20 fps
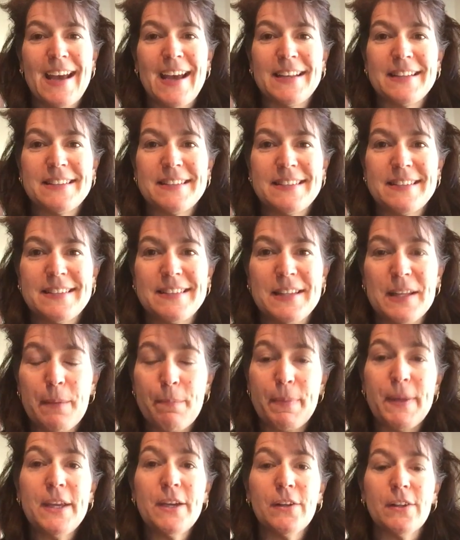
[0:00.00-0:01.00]
that's the
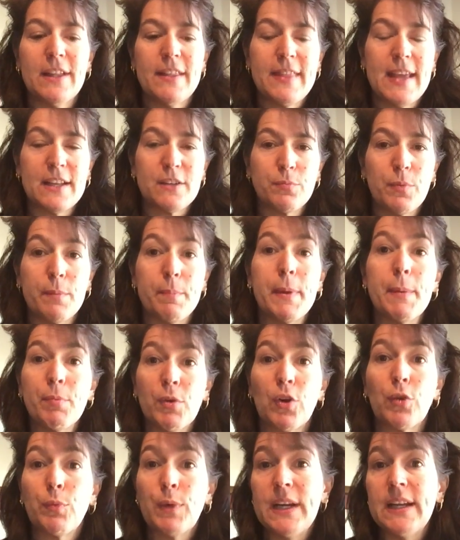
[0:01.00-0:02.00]
appeal, and that's what
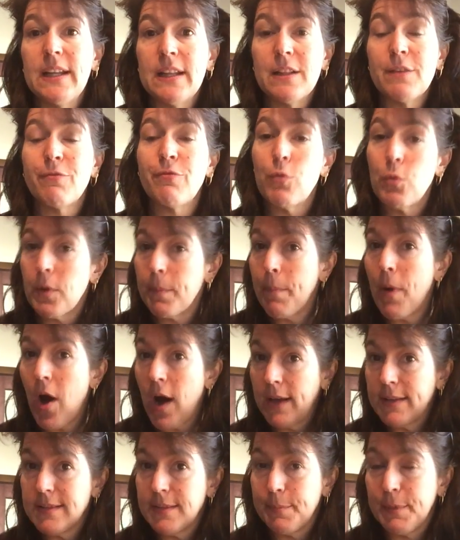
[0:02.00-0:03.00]
people are reading them for,
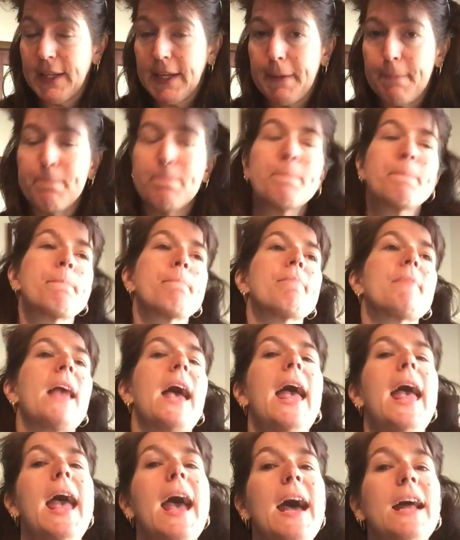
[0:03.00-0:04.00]
possibly.
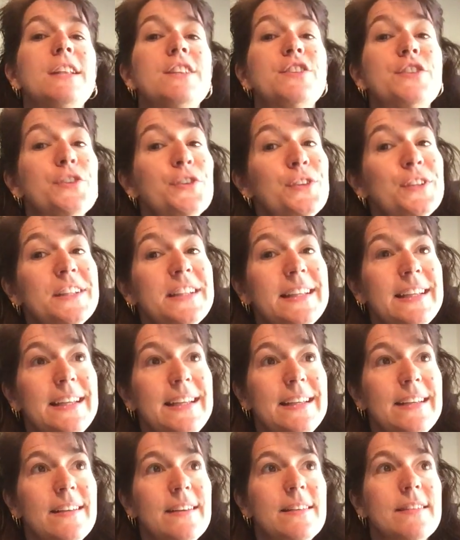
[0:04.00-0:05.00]
And
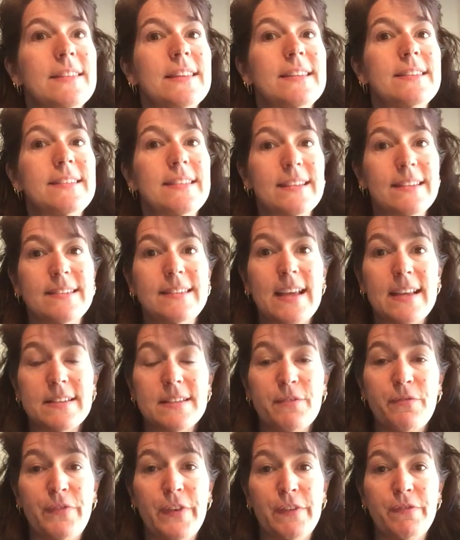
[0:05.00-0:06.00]
certainly the
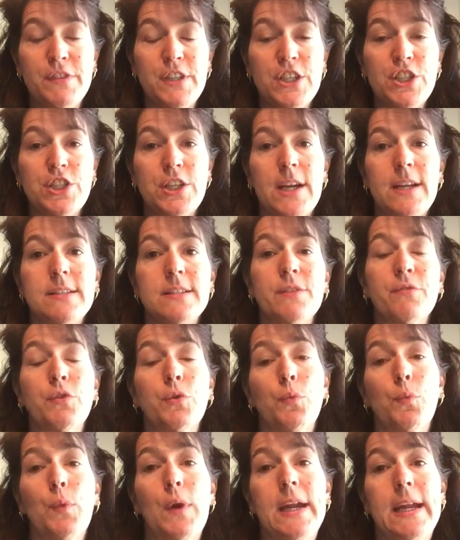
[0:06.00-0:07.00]
success of 50 Shades of
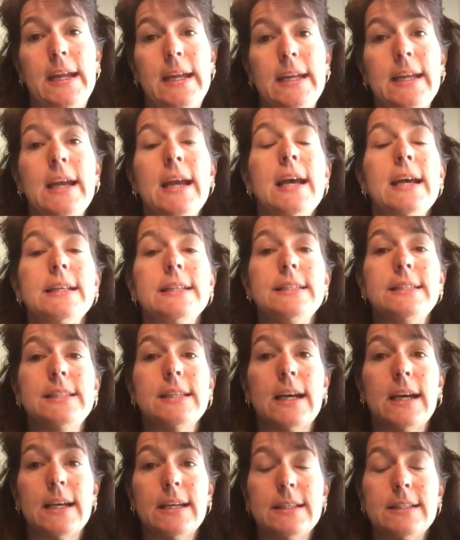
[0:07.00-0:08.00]
Grey
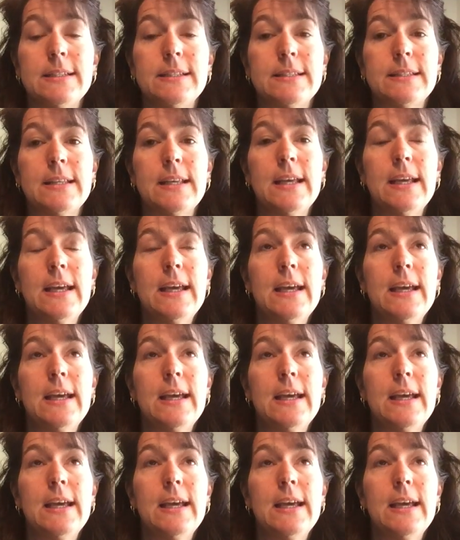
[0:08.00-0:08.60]
does